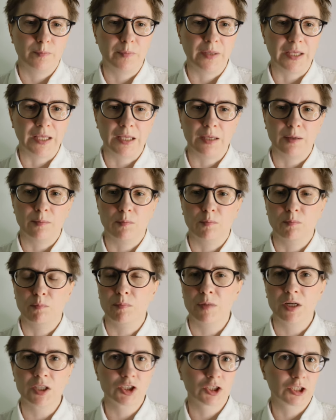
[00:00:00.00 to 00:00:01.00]
be
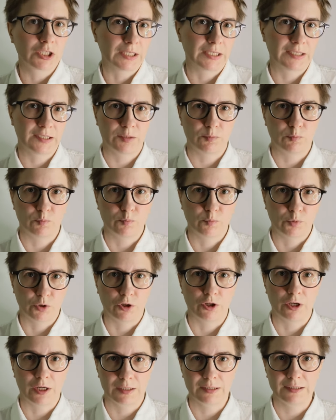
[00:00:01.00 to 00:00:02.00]
much less
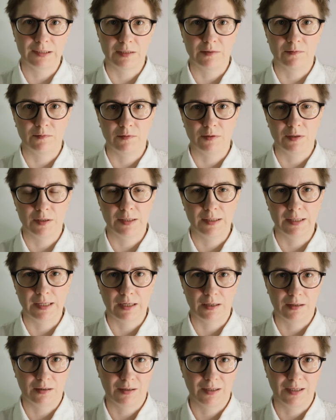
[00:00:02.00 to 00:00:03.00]
productive
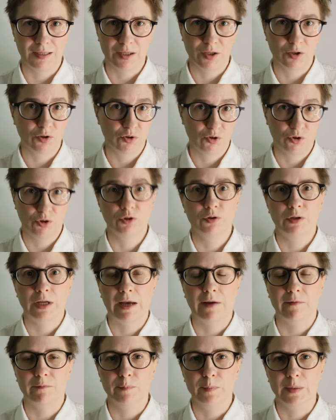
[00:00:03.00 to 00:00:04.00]
than I could
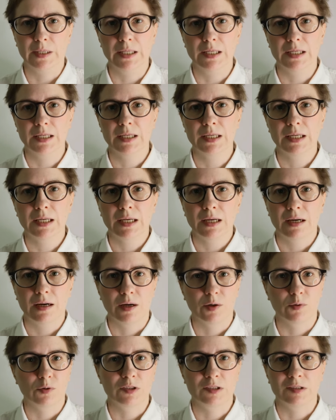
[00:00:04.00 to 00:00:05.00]
have been.
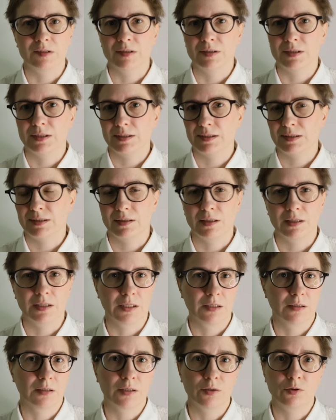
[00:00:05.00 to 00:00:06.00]
I wasn't
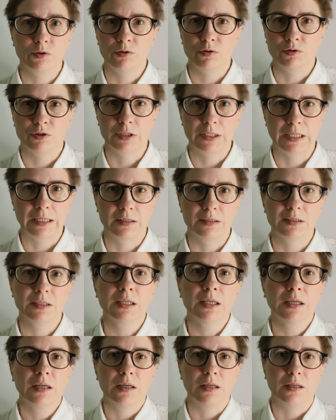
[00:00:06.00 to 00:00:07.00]
studying. I couldn't get
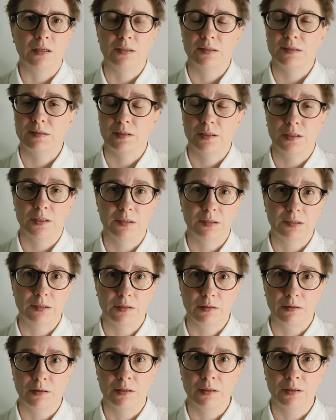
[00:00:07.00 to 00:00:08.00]
any studies
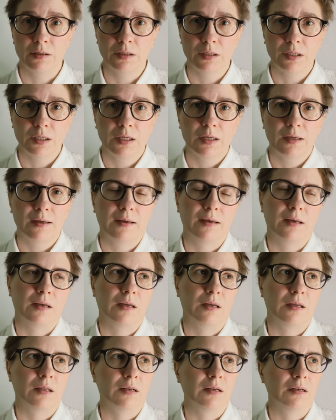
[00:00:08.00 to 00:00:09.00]
done,
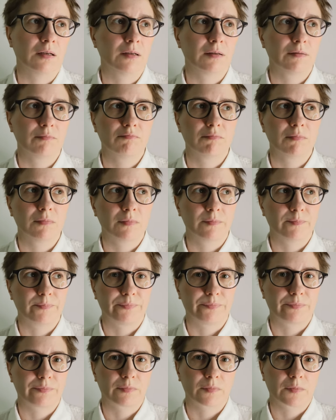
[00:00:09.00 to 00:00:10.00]
and
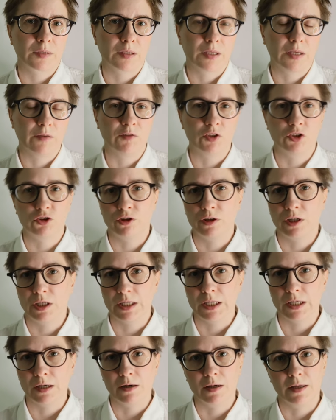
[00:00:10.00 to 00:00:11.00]

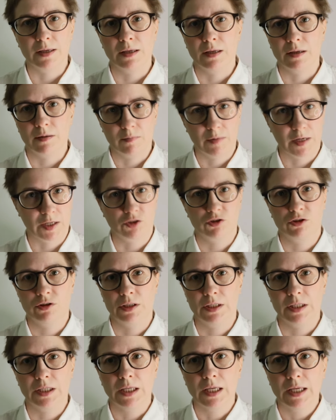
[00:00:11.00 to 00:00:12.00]
eventually I
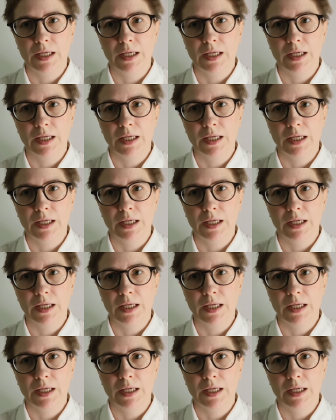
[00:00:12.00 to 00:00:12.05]
actually